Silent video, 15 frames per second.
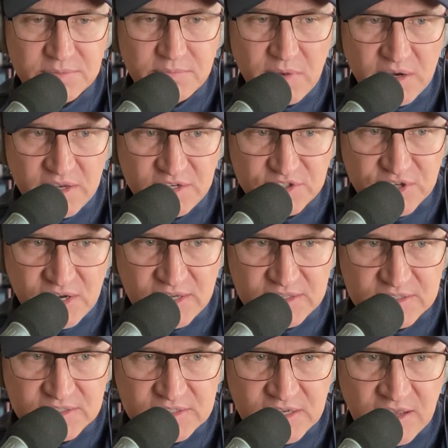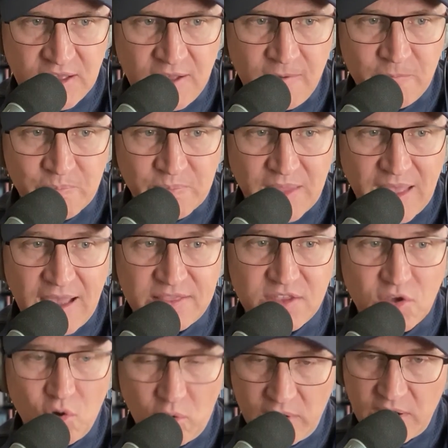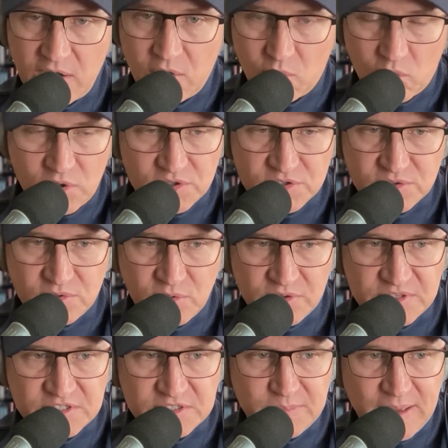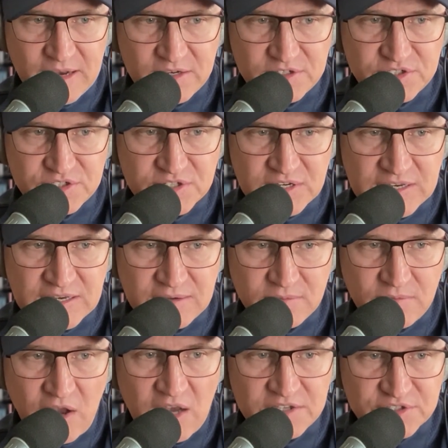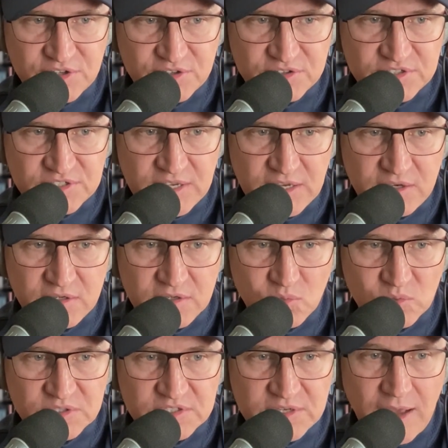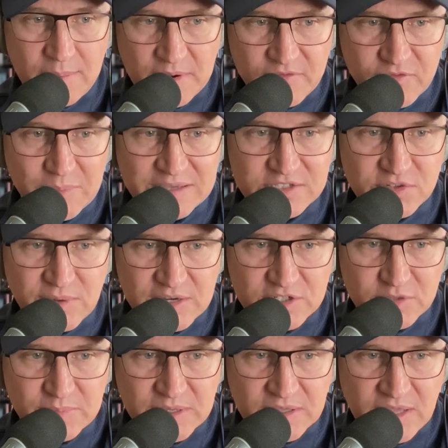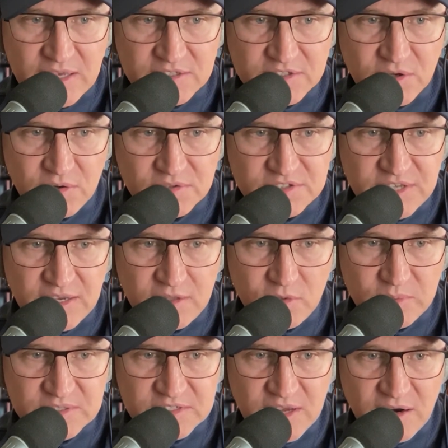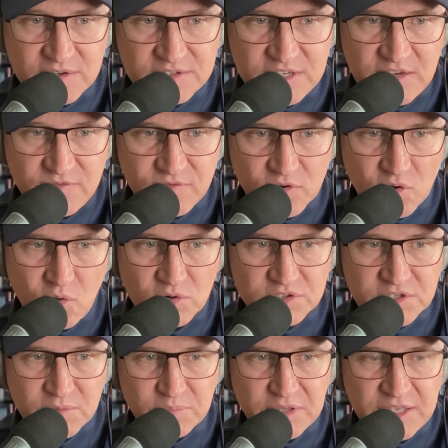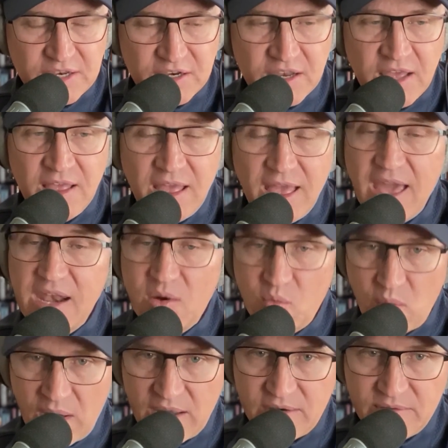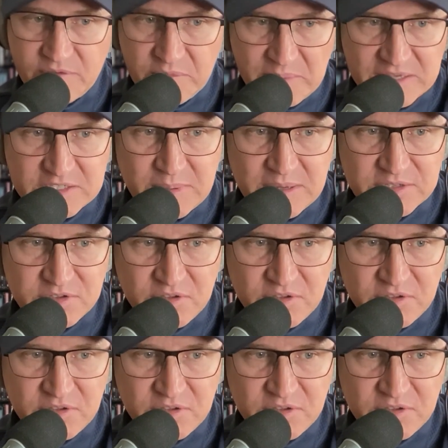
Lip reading: Monkey Shines. At the Goya Awards, or the Spanish Oscars, it was nominated for Best Director, but lost to José Luis García for Course Completed, and it won for Best Special